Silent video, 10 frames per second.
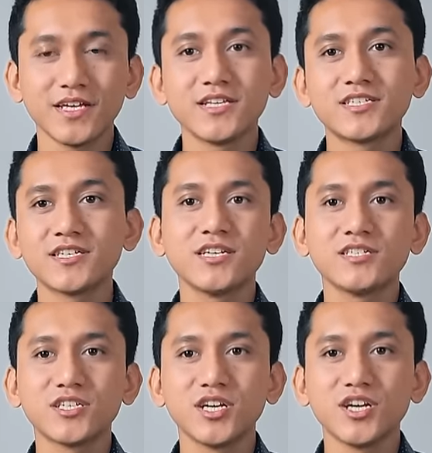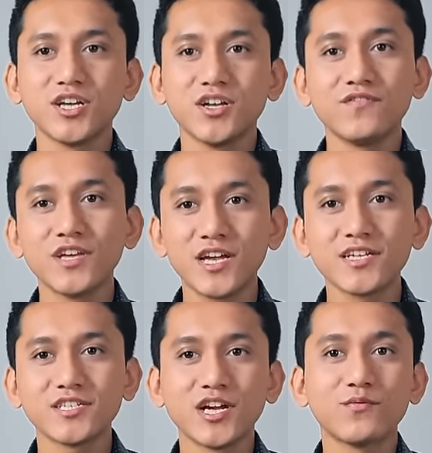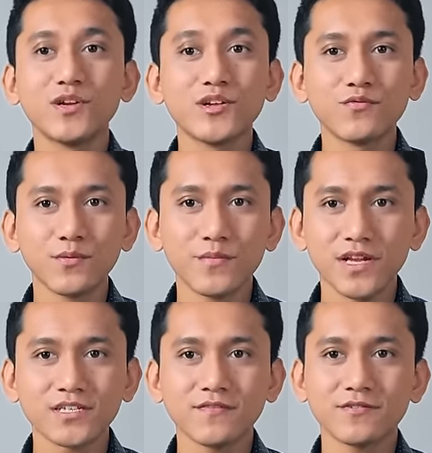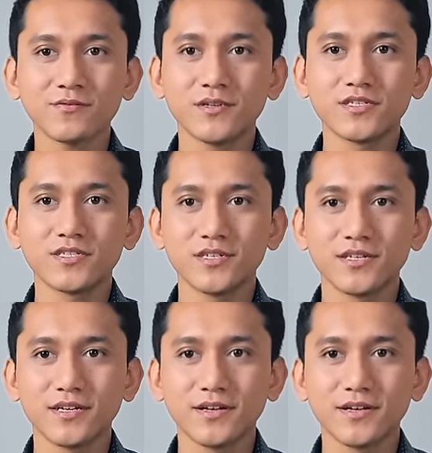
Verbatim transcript: He sees if they can genuinely repent afterwards.